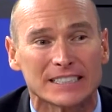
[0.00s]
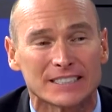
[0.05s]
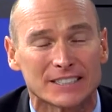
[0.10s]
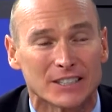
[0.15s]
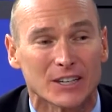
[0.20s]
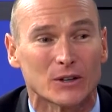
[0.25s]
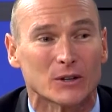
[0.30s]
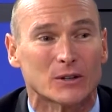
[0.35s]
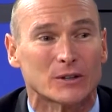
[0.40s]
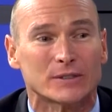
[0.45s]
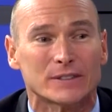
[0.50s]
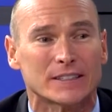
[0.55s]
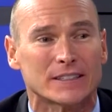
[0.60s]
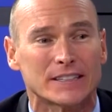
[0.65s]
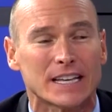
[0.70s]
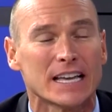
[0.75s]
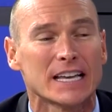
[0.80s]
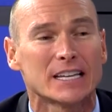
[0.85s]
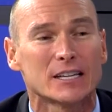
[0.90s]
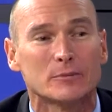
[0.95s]
So
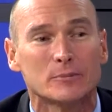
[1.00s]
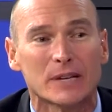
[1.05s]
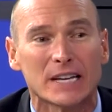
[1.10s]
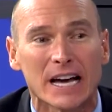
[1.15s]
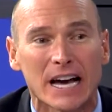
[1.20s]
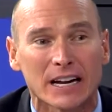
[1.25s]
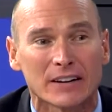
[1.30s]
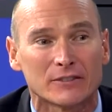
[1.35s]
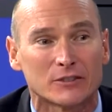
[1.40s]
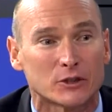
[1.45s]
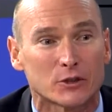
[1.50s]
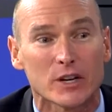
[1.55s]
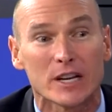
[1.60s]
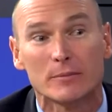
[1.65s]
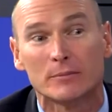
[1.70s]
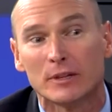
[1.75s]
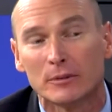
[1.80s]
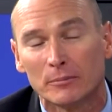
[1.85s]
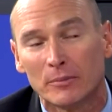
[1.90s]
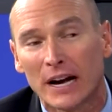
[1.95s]
they could be out of
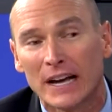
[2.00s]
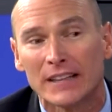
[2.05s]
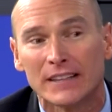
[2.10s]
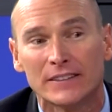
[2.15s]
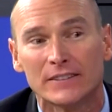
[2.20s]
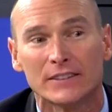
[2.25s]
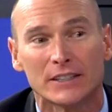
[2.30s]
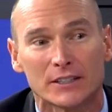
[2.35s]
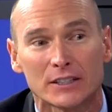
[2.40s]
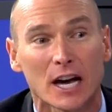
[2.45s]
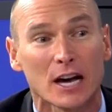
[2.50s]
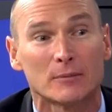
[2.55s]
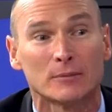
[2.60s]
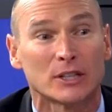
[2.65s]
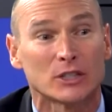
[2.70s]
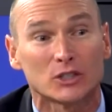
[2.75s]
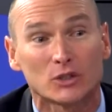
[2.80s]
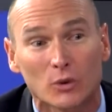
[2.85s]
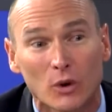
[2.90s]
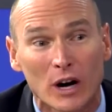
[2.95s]
treatment by the time
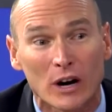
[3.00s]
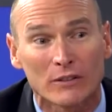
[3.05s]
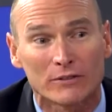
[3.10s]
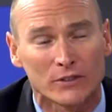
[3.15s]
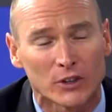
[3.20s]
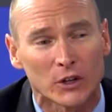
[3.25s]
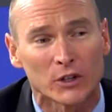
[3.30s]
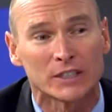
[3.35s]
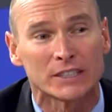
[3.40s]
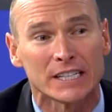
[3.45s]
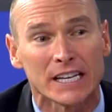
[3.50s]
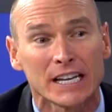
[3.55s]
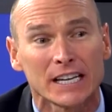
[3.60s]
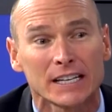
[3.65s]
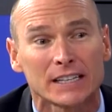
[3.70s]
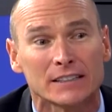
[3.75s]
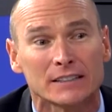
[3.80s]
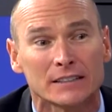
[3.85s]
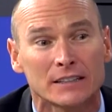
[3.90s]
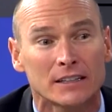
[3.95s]
they're 12,
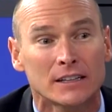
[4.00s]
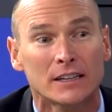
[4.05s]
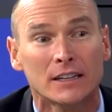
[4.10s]
13,